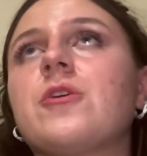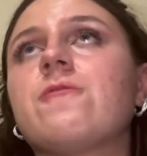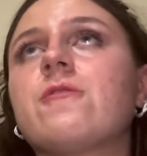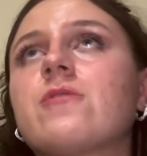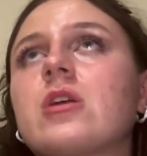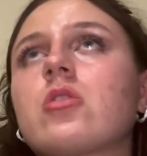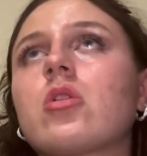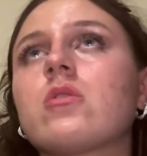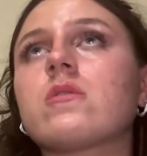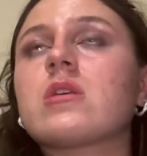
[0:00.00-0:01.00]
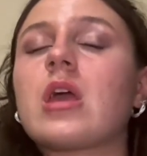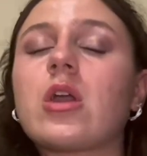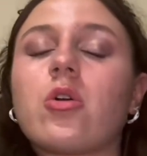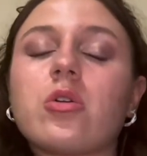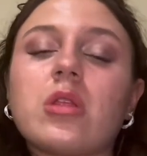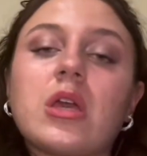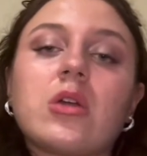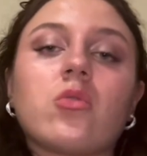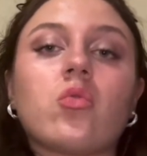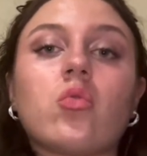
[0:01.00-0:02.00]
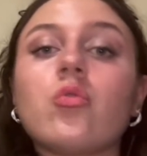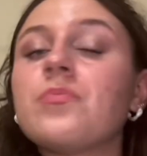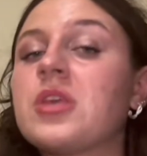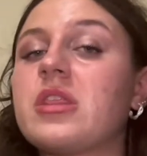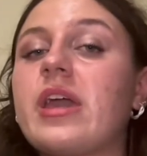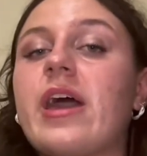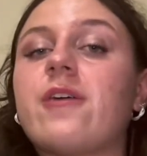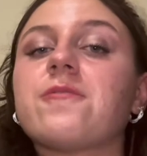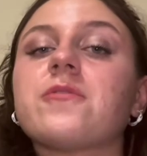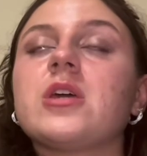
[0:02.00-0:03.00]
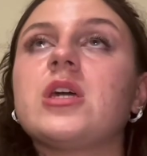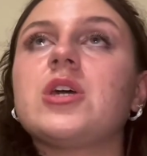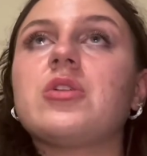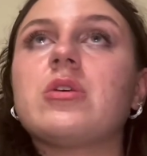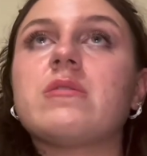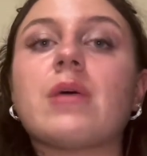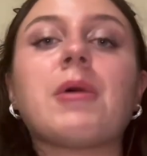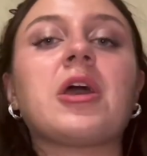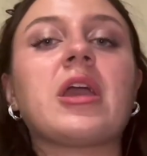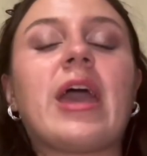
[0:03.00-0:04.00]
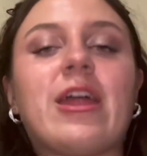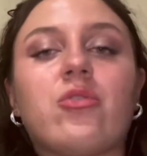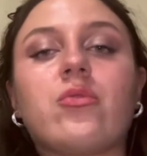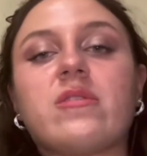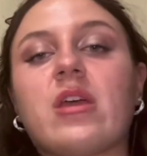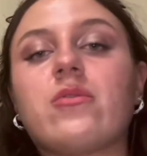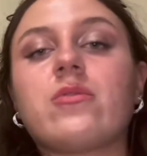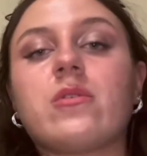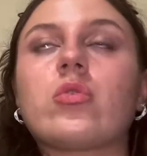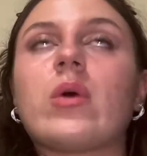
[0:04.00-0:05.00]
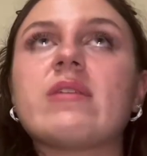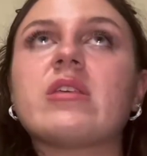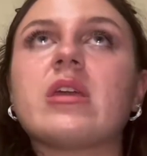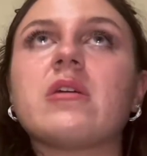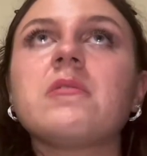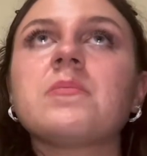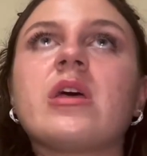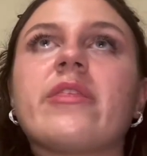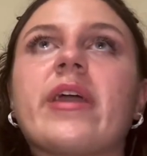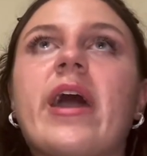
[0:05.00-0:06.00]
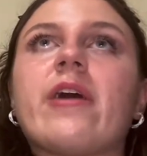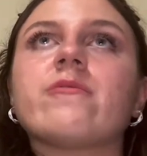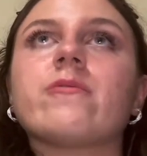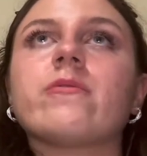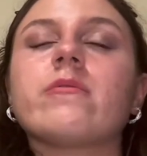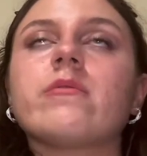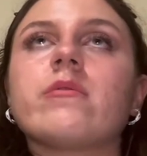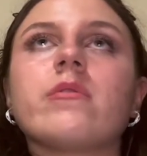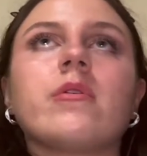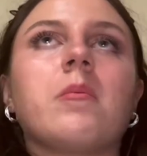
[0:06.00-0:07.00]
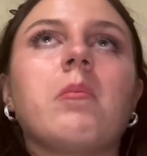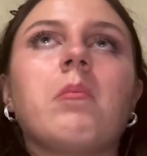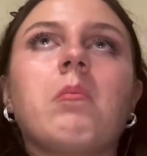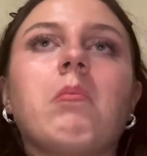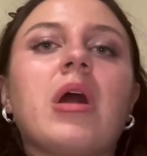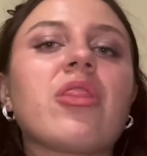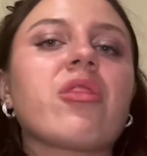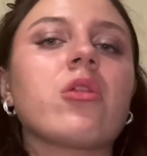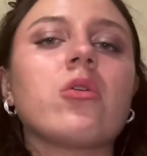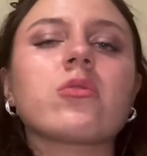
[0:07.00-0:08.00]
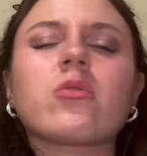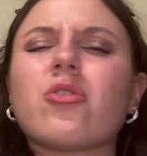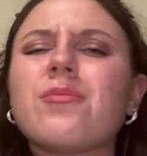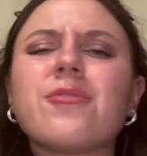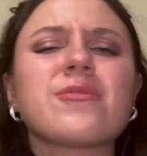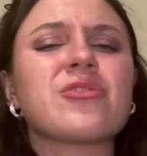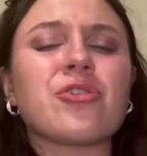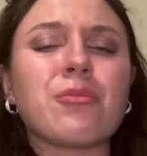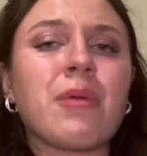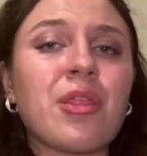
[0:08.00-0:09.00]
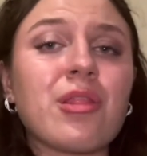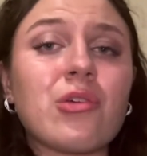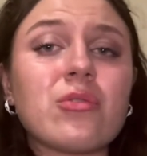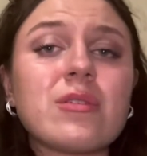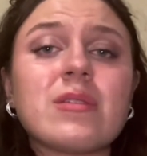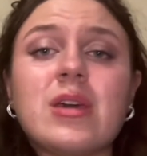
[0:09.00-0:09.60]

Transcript: $15 today only, or they have semi annual sales twice a year. They have month long, almost two month longs,